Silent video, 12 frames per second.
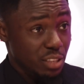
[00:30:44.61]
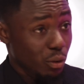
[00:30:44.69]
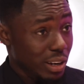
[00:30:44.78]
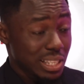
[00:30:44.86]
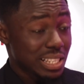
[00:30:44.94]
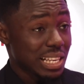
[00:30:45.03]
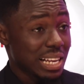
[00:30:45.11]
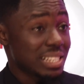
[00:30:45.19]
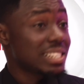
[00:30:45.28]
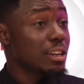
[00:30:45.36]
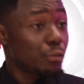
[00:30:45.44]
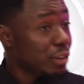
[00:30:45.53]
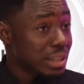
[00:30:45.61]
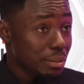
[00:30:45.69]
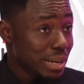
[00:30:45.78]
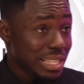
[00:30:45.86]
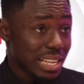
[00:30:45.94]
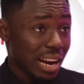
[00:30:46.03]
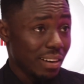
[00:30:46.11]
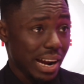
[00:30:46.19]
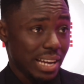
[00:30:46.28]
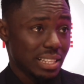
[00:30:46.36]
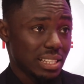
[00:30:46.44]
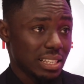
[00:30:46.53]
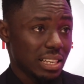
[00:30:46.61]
for instance, is a fundamental right.